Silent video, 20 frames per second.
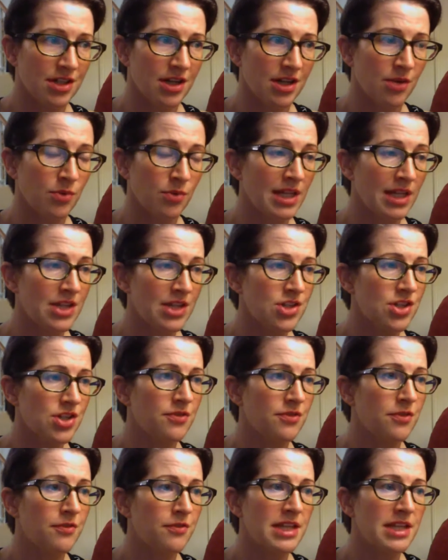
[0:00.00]
a relation of
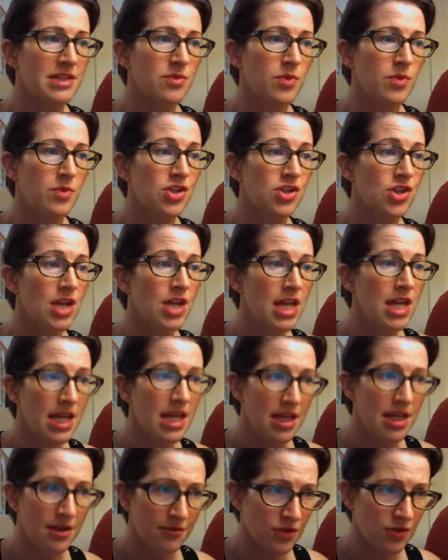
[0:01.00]
events which,
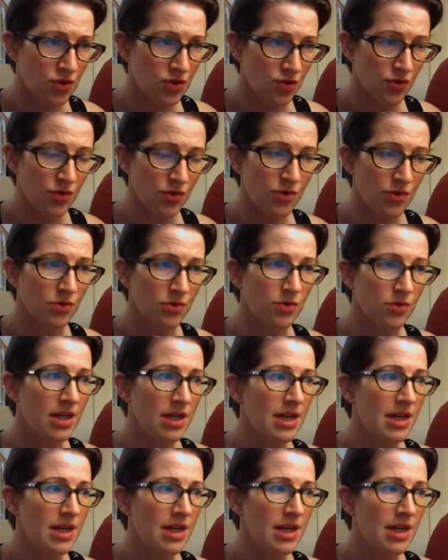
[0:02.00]
if true,